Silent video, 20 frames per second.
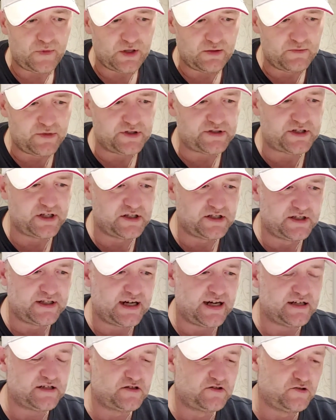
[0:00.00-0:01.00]
But these
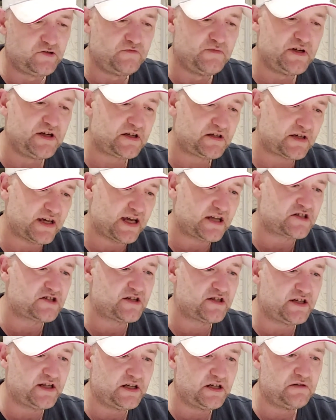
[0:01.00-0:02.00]
guys do make
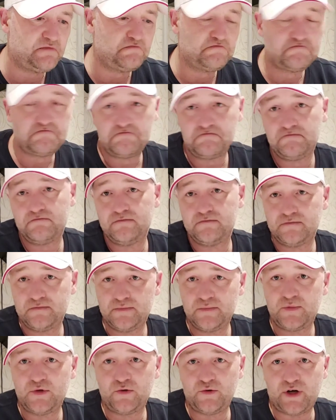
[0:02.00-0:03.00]
actually
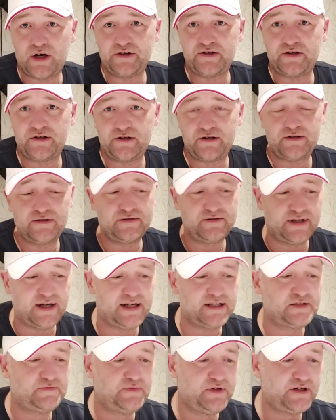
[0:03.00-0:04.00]
rather
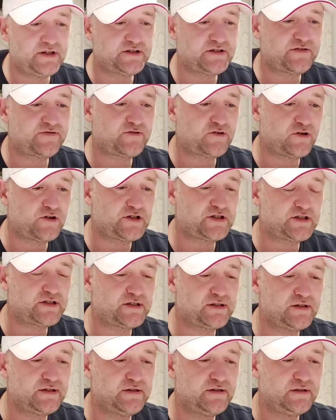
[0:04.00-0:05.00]
nice beers, of
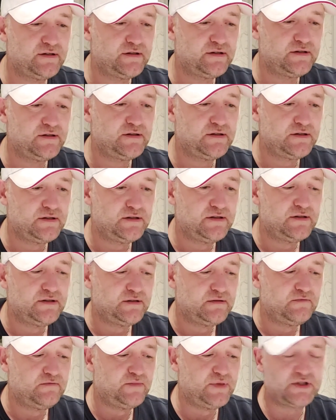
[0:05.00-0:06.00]
course.
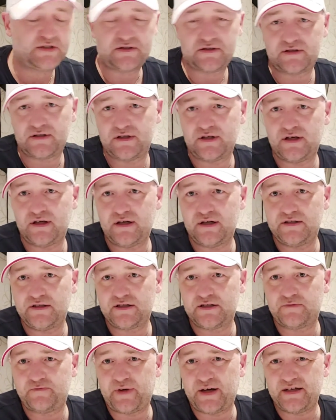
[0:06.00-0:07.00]
But uh,
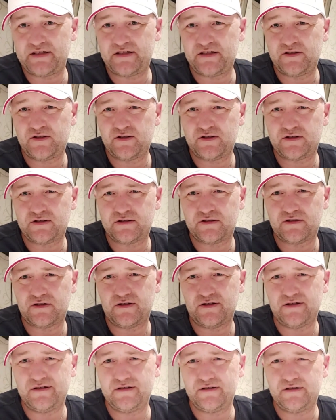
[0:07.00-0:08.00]
the spices
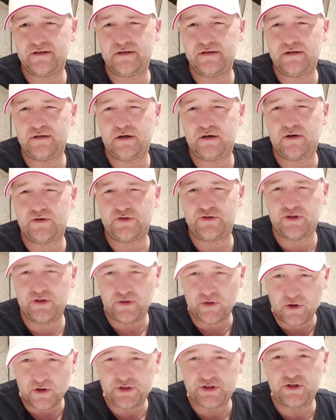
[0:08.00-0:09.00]
on the
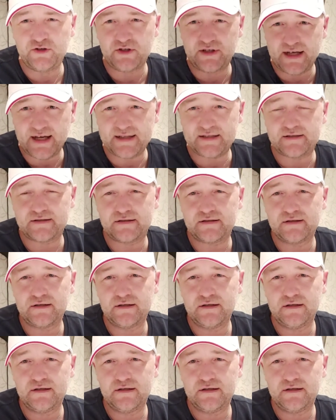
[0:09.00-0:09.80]
nose you get